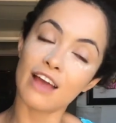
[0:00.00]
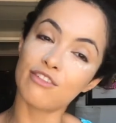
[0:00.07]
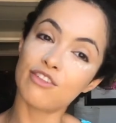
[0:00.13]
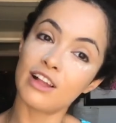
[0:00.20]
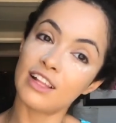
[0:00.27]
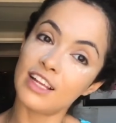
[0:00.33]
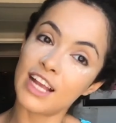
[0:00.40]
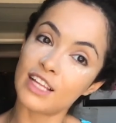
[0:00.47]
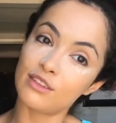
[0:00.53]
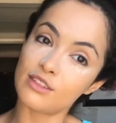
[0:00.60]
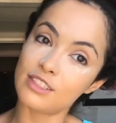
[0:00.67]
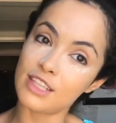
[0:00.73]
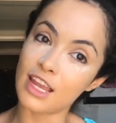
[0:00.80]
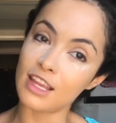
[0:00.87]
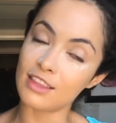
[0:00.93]
I finally got
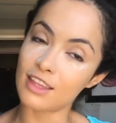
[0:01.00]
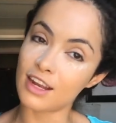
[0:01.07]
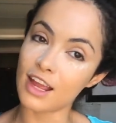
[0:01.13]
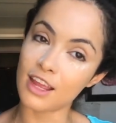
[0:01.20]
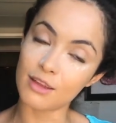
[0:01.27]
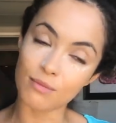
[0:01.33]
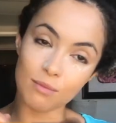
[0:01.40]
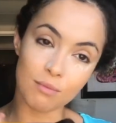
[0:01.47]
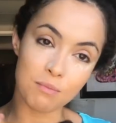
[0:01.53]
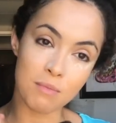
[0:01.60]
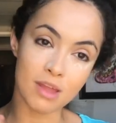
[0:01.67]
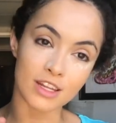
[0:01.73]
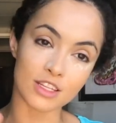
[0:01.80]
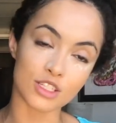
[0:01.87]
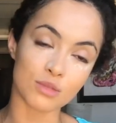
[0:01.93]
to say that I
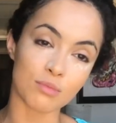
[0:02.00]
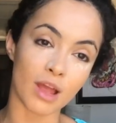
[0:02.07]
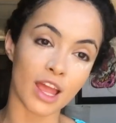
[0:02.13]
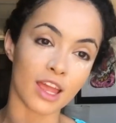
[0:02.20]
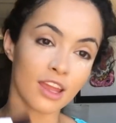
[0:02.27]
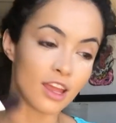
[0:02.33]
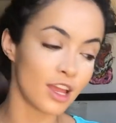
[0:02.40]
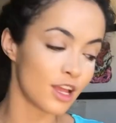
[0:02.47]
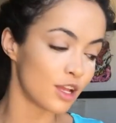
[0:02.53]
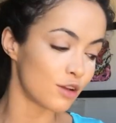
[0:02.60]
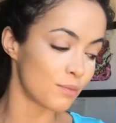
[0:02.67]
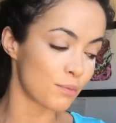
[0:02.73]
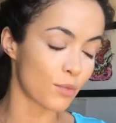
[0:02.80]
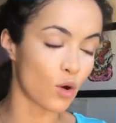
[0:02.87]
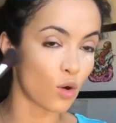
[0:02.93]
managed my
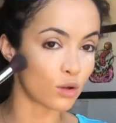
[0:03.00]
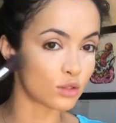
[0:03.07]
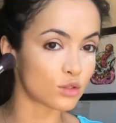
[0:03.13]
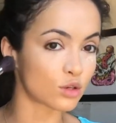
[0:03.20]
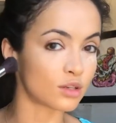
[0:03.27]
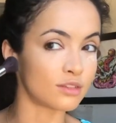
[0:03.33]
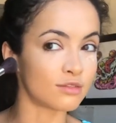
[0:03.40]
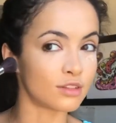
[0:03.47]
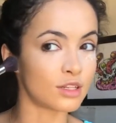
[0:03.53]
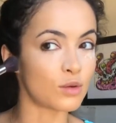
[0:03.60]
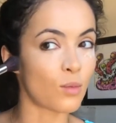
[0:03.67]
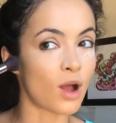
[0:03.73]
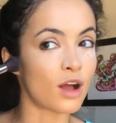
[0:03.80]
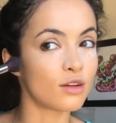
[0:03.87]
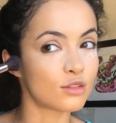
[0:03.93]
contour
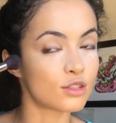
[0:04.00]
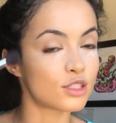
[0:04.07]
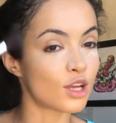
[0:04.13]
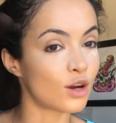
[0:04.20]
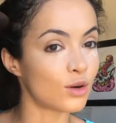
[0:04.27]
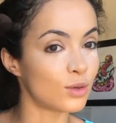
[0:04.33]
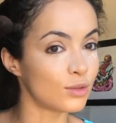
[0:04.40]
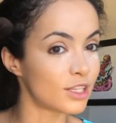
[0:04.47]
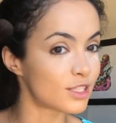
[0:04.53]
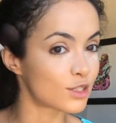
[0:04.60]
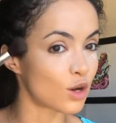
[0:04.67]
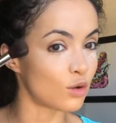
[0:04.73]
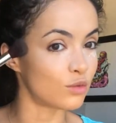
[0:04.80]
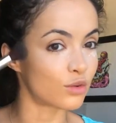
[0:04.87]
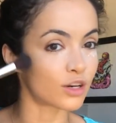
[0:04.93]
really well. So
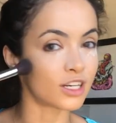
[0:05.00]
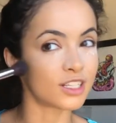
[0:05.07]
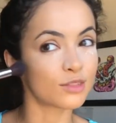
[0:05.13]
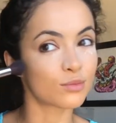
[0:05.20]
let's go for